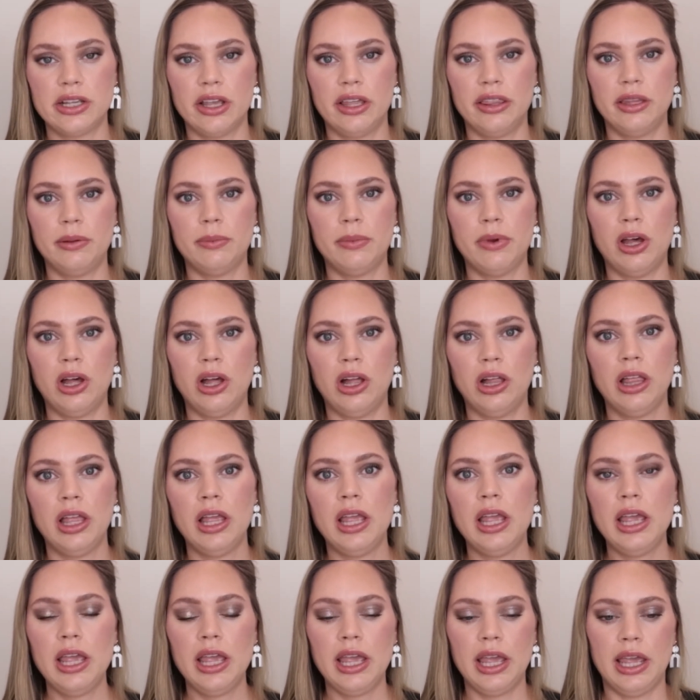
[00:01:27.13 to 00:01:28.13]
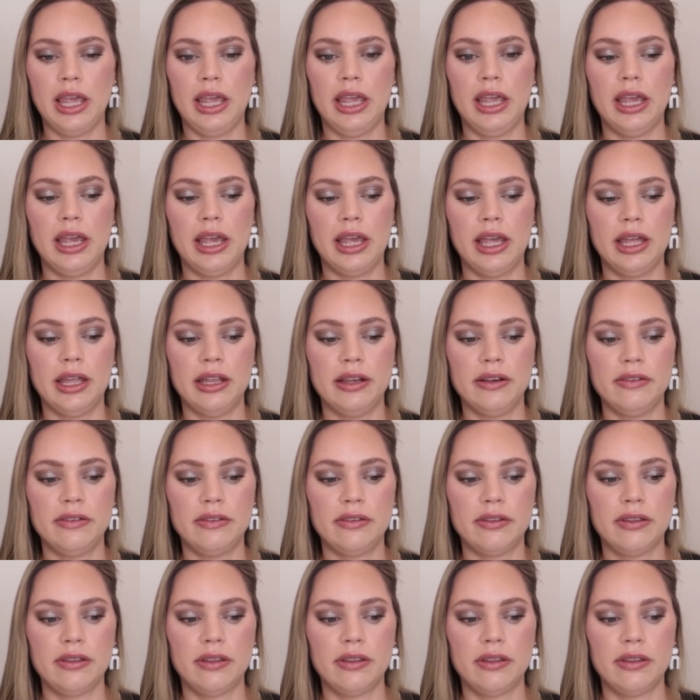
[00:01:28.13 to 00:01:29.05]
on them all and